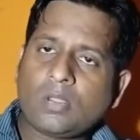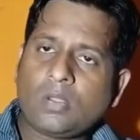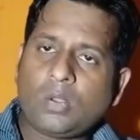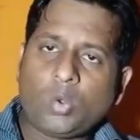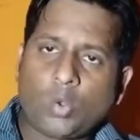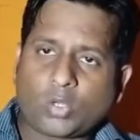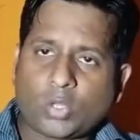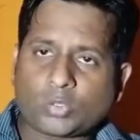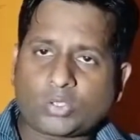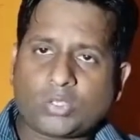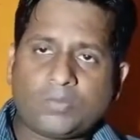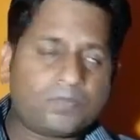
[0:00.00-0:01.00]
No doubt.
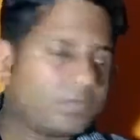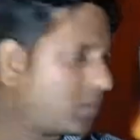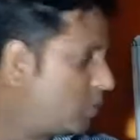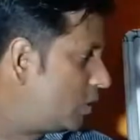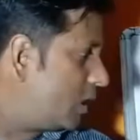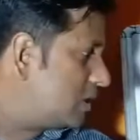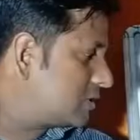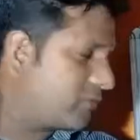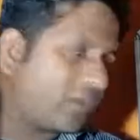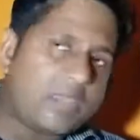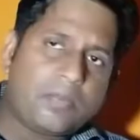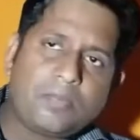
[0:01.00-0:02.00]
Okay, it's
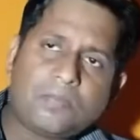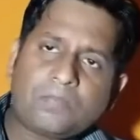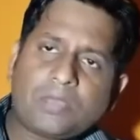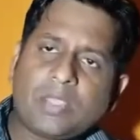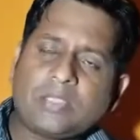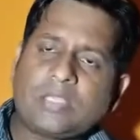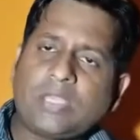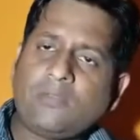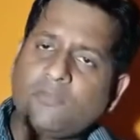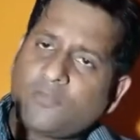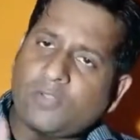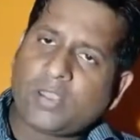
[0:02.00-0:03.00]
very easy,
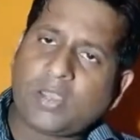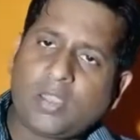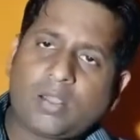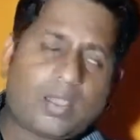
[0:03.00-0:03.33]
very